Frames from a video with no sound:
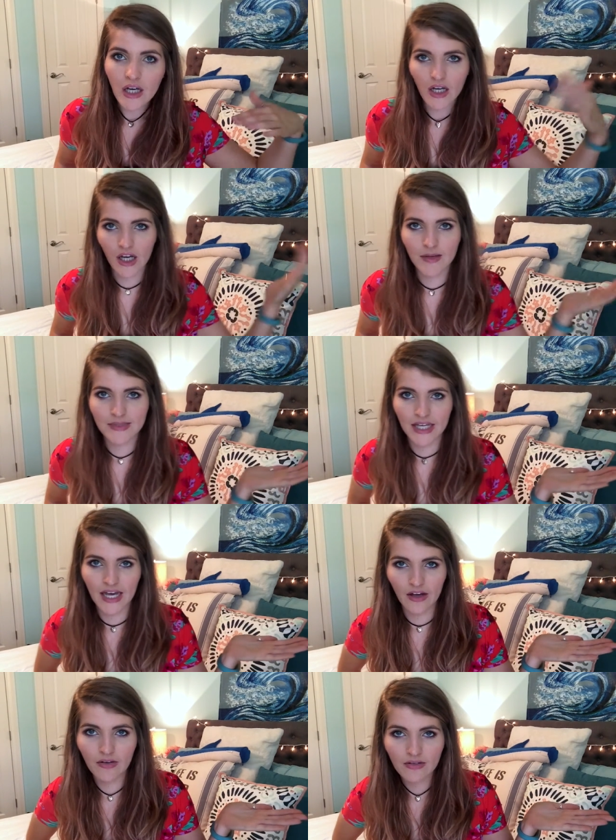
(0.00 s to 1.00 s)
comes
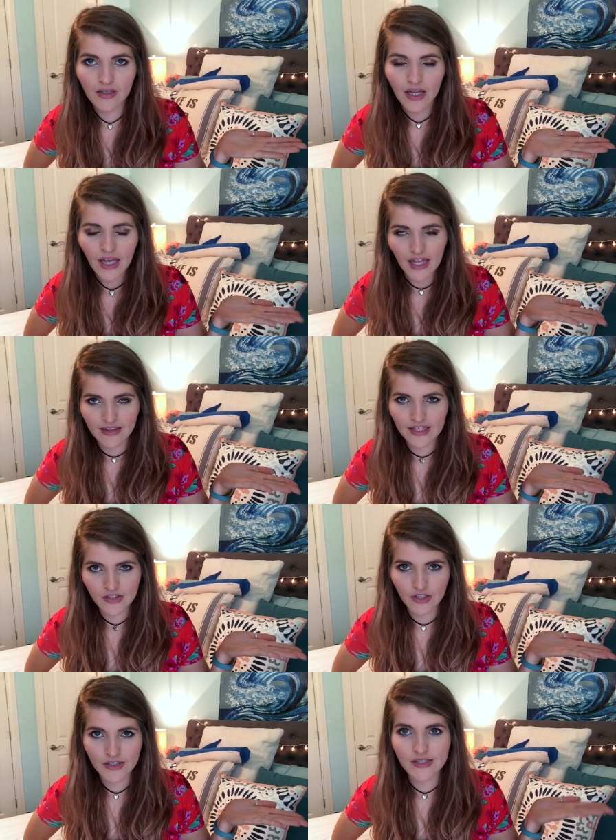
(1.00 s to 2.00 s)
out and they
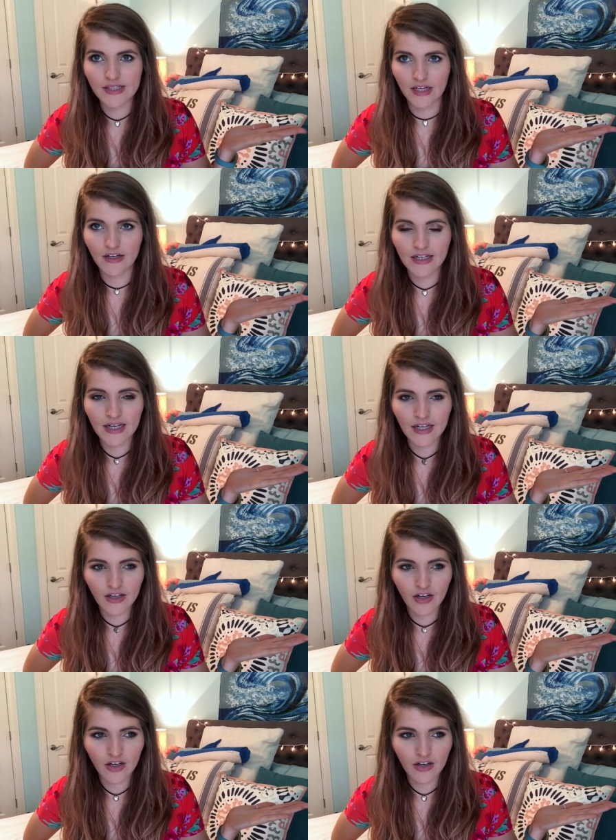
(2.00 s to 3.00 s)
start
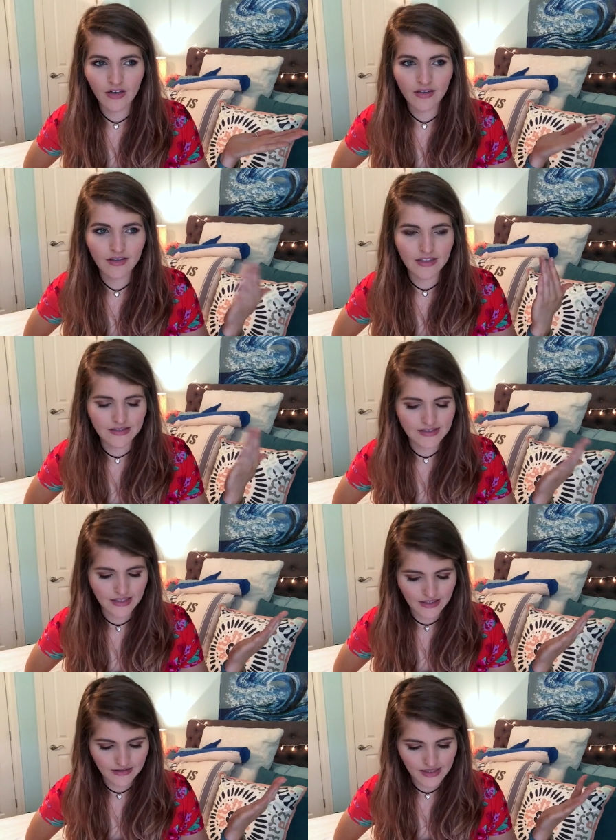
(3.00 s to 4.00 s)
serenading her and
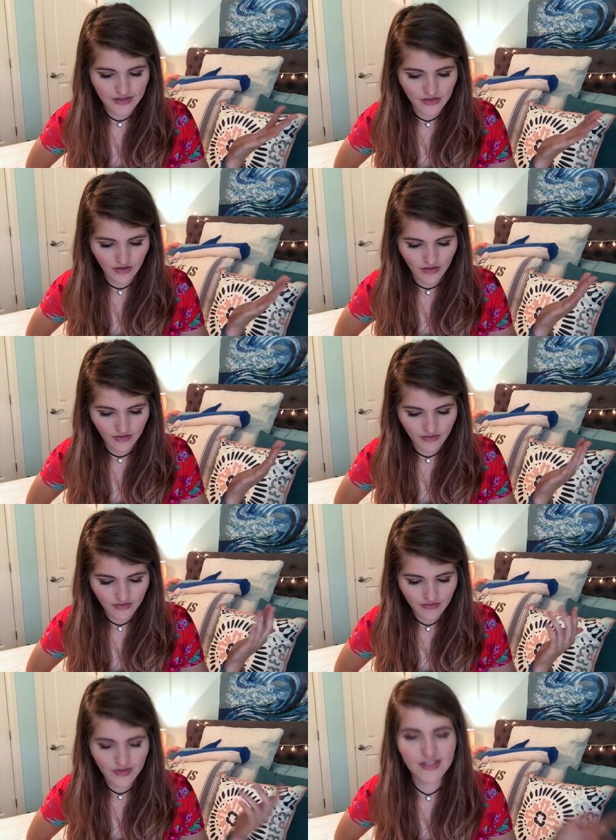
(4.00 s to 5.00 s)
singing that song.
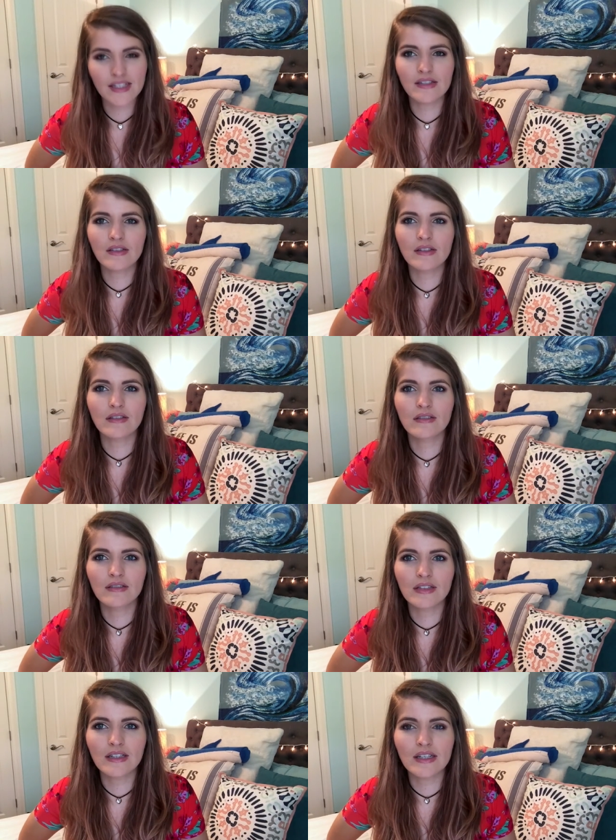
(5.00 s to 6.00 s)
What's that song
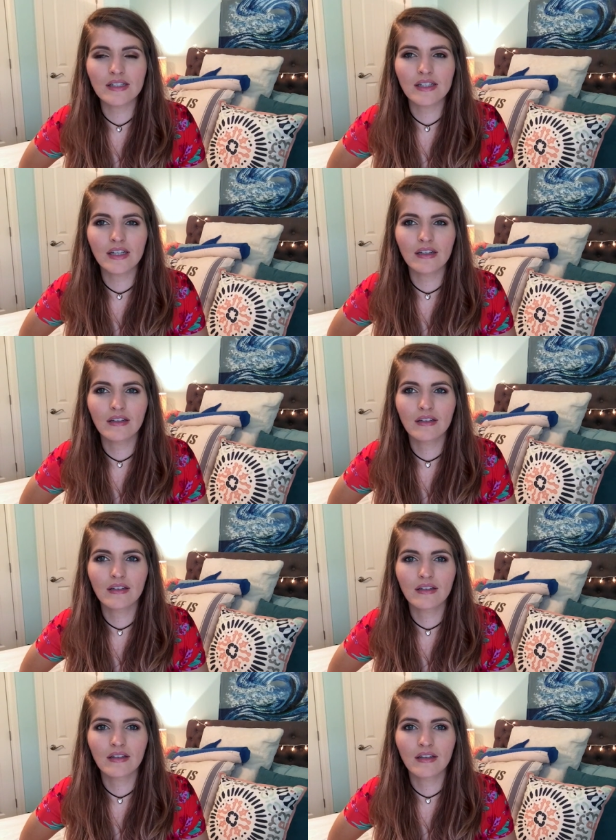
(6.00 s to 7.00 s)
that they sing?
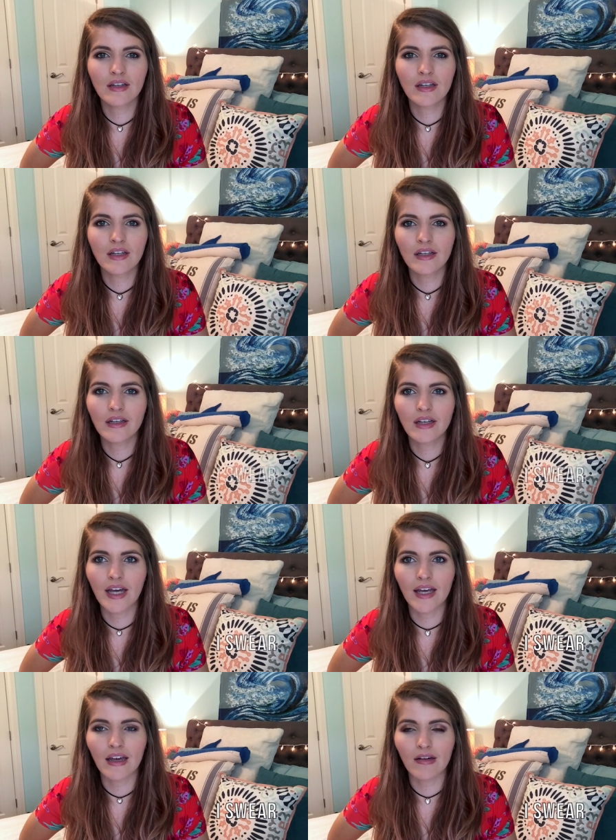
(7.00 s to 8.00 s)

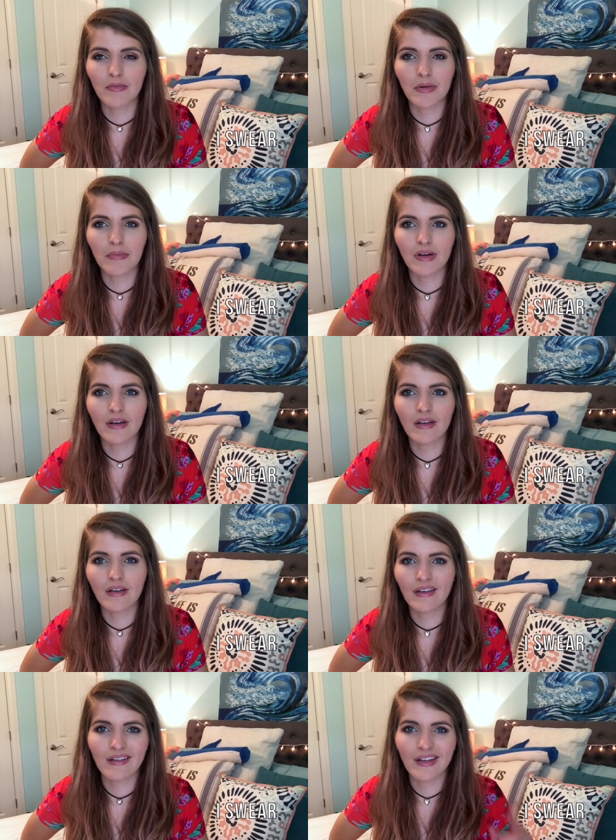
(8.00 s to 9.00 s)
I can't remember it.
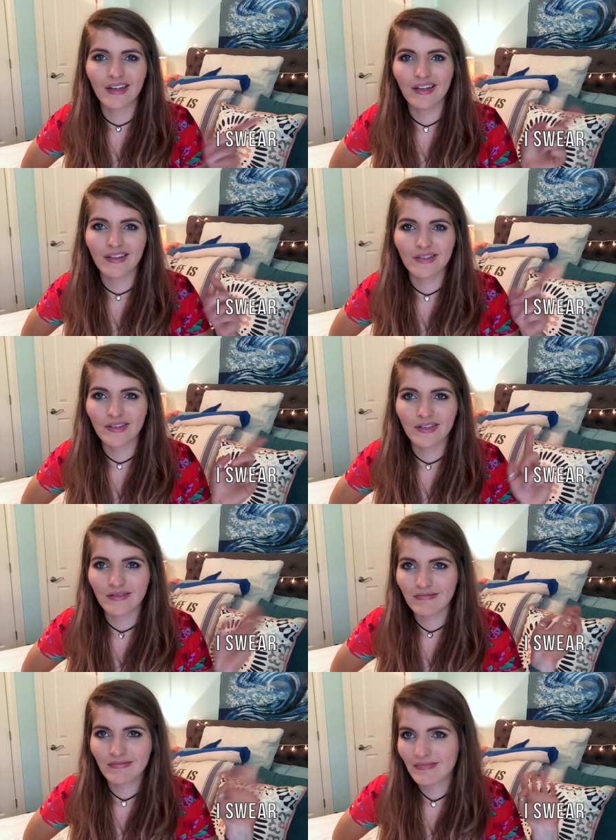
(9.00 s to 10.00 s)
I'll like
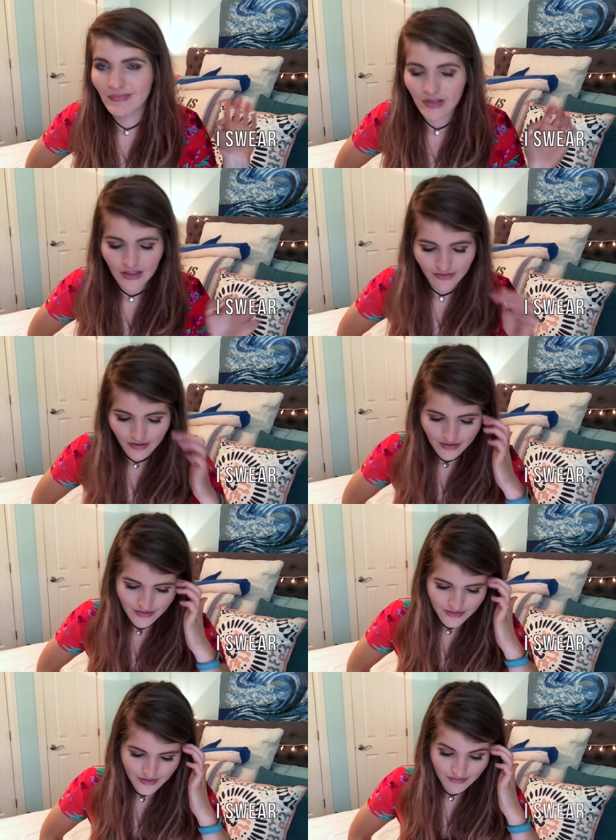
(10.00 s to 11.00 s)
insert whatever it
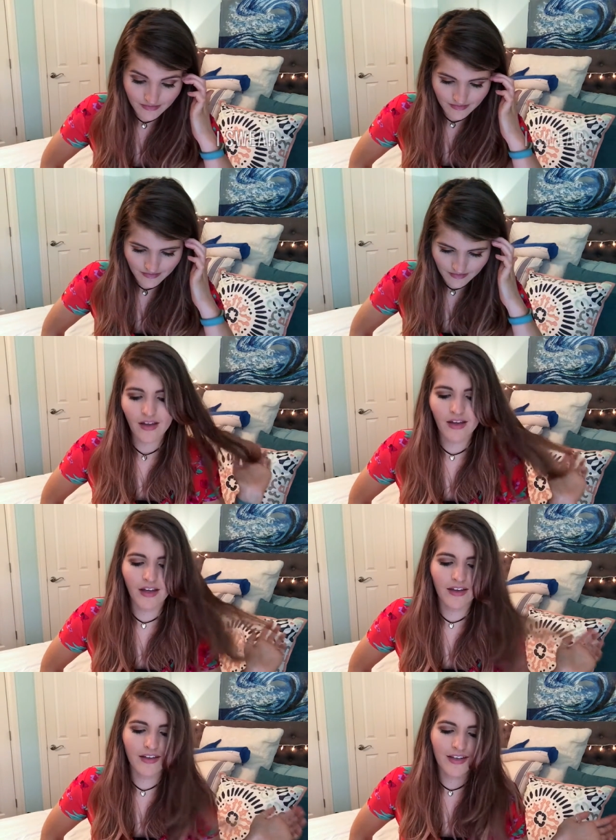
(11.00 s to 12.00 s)
is.
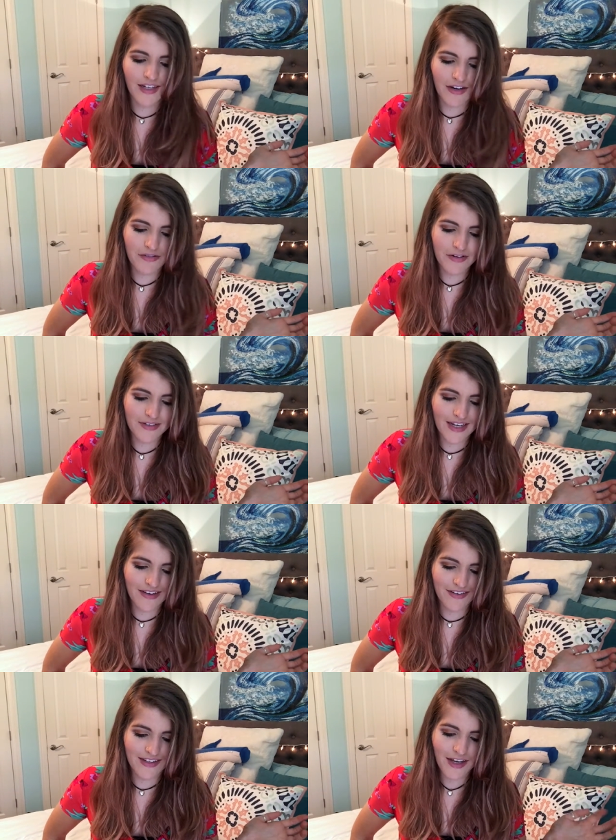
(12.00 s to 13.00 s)
And I wrote
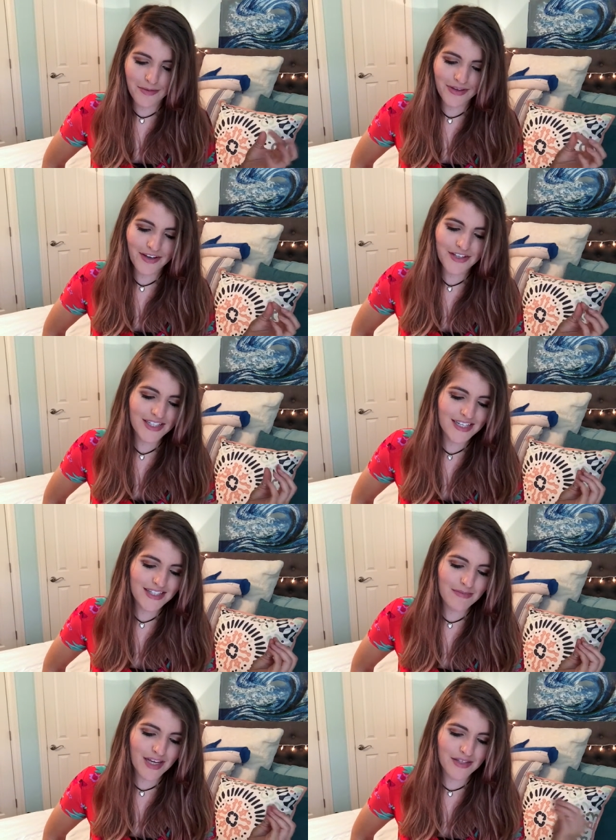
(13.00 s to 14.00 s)
down, oh my gosh, he's
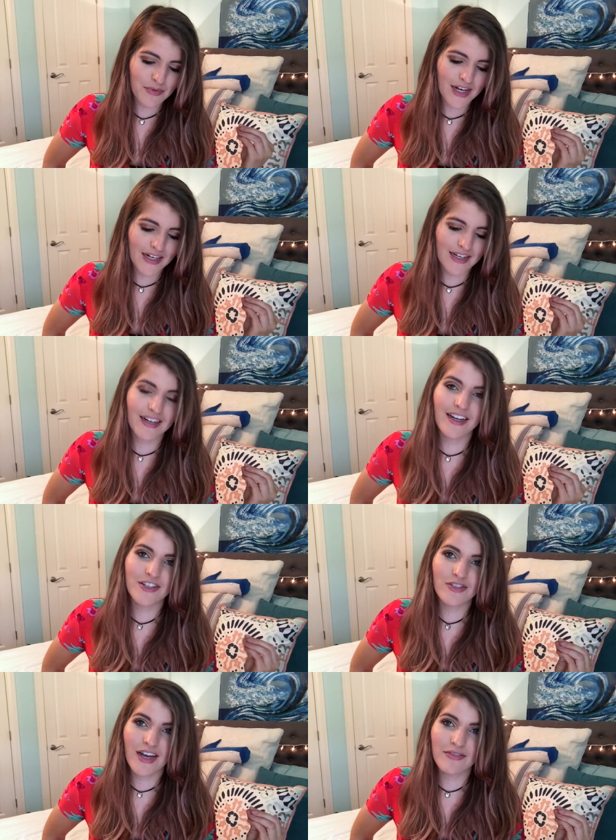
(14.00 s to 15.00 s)
the best. Why did I not
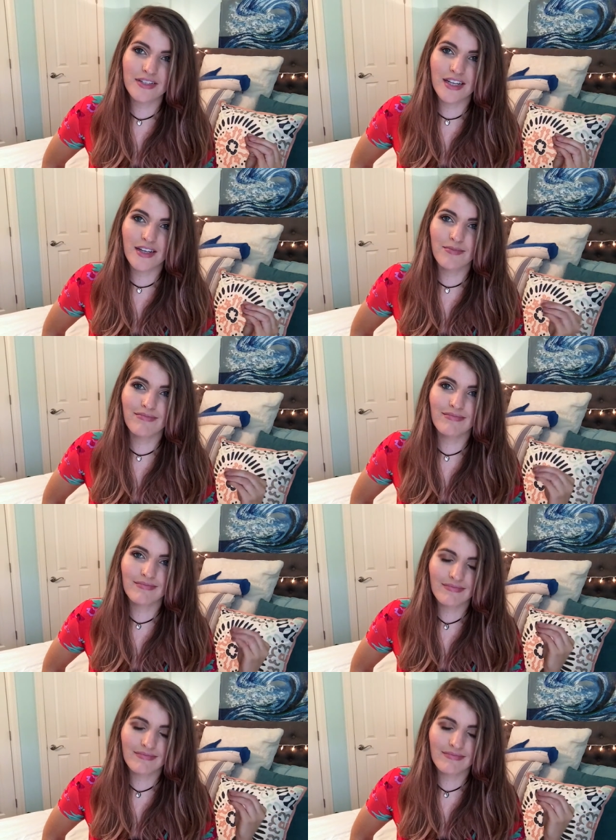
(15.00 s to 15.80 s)
draft him